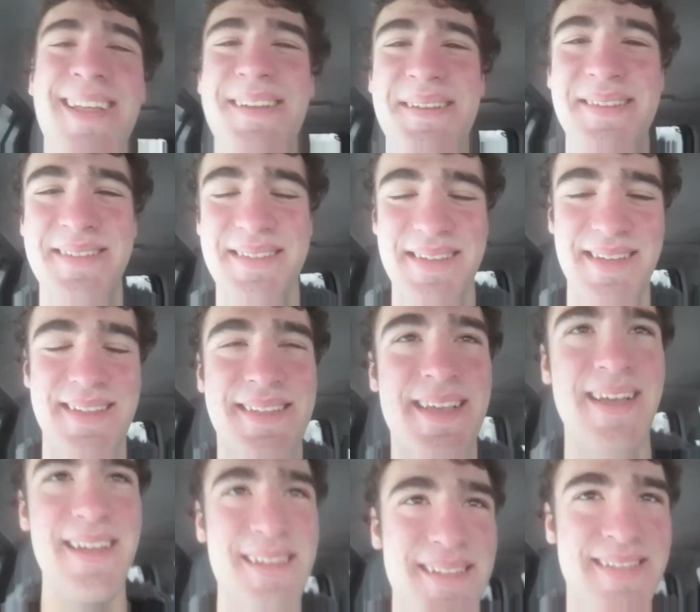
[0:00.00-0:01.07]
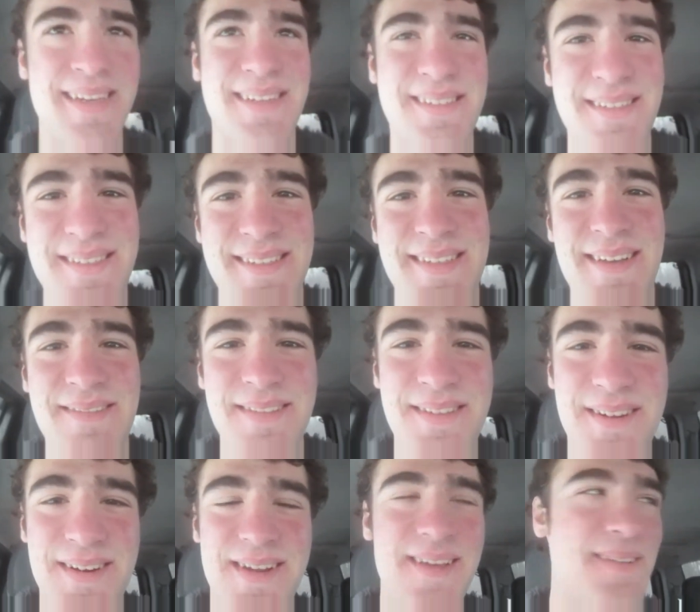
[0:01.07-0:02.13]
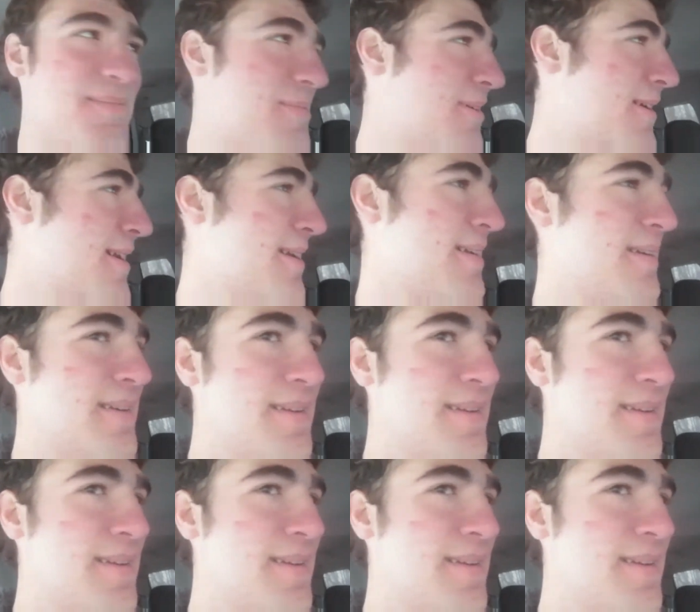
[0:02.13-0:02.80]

we were in the car. It's uh, it's actually seven thirty. But yeah.